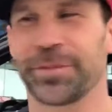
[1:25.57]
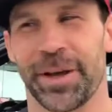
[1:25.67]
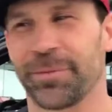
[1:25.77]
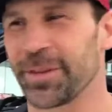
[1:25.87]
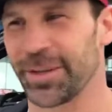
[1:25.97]

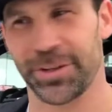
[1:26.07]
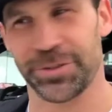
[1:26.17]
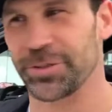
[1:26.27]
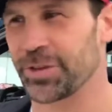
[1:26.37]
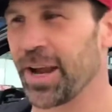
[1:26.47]
something,
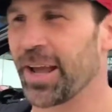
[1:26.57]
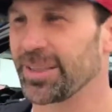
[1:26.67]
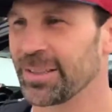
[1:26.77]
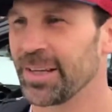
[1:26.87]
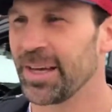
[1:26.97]
here's your
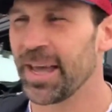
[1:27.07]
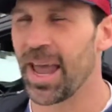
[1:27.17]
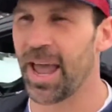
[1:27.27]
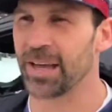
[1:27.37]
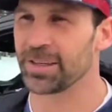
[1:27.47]
chance.
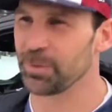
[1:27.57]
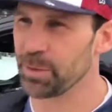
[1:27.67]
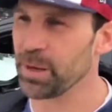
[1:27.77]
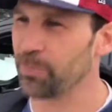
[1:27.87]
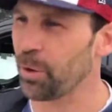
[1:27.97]
Yeah. And to
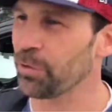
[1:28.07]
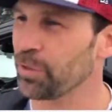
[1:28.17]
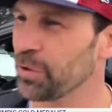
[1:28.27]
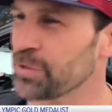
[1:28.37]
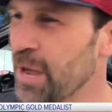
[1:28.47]
beat both
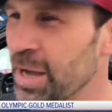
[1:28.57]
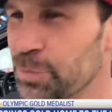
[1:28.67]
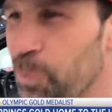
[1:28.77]
of those guys,